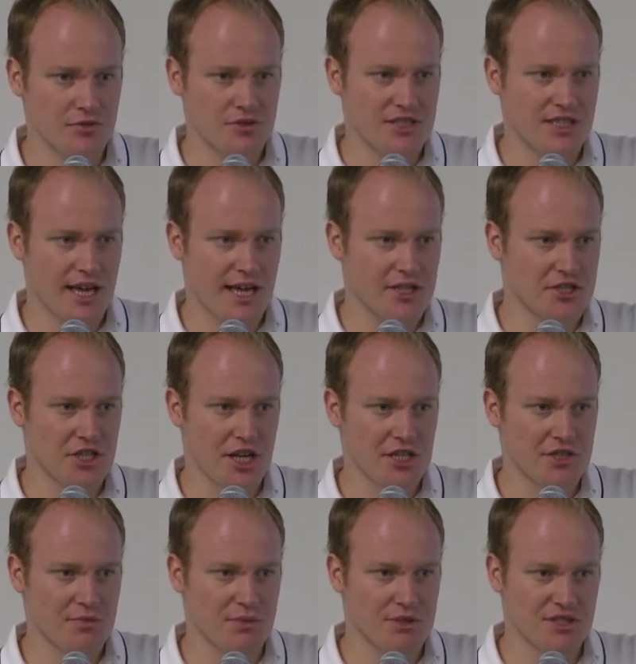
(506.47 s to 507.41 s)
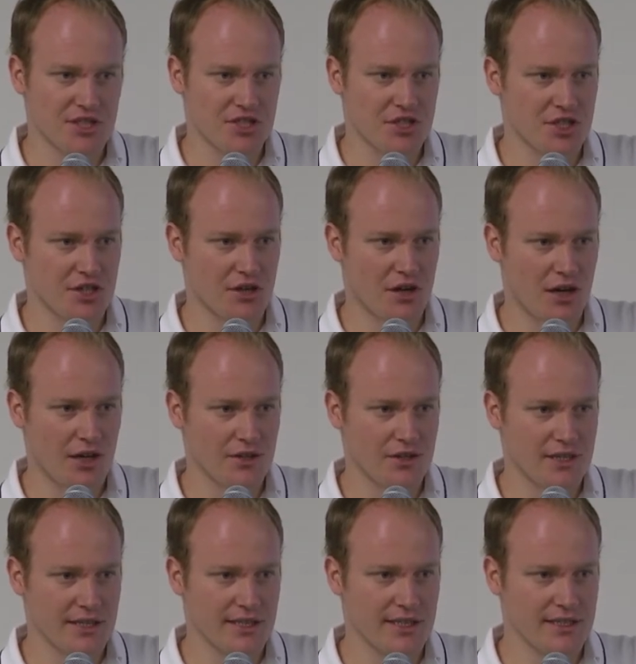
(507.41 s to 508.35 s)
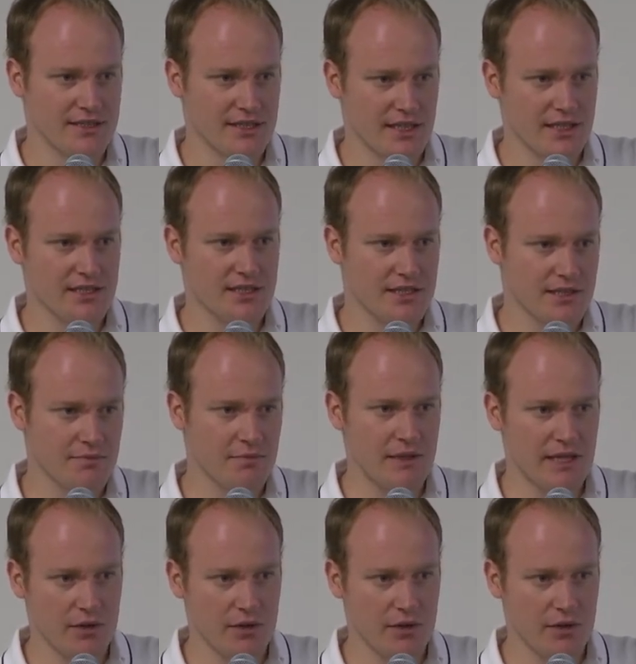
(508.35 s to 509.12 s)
say, change position on the disk,